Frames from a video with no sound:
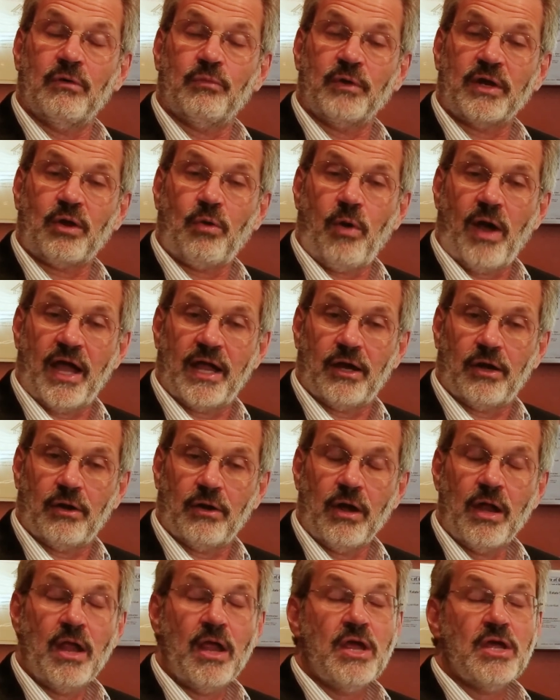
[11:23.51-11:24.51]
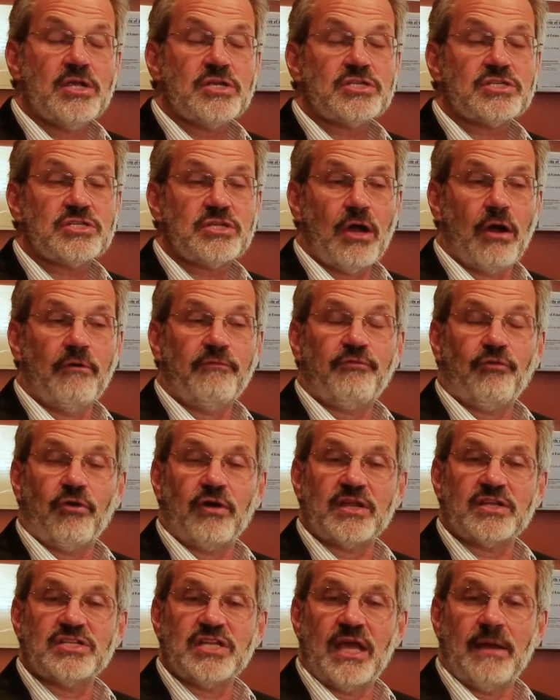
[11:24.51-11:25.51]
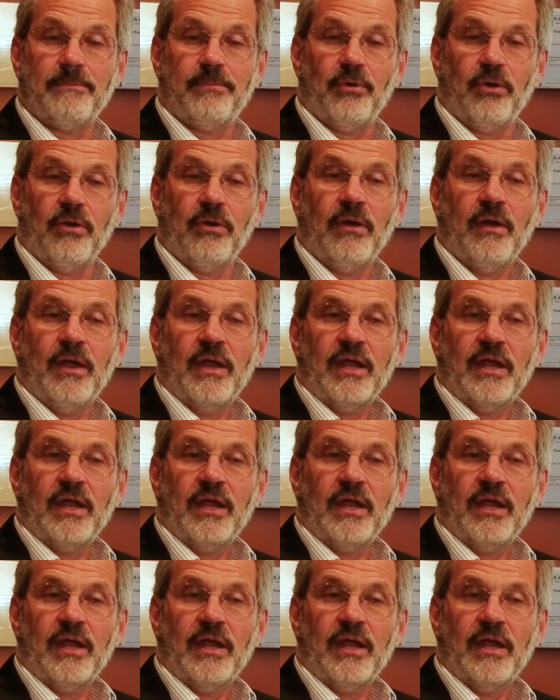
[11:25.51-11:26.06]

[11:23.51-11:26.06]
require. So, for example,